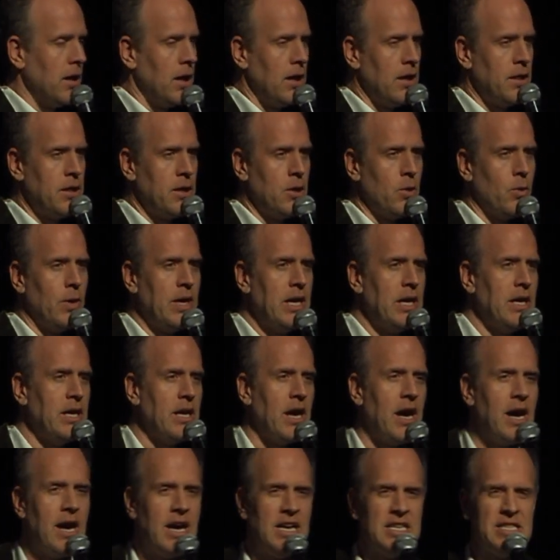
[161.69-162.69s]

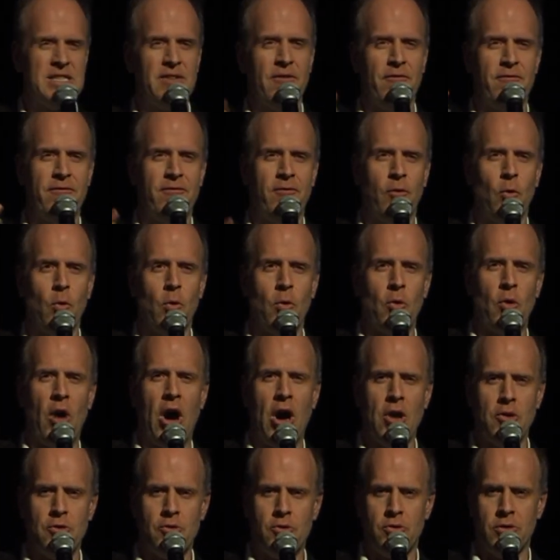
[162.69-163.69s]
Lithuania has
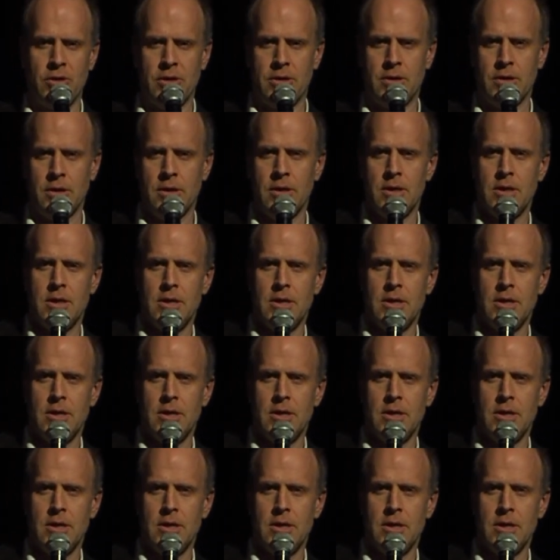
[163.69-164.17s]
400.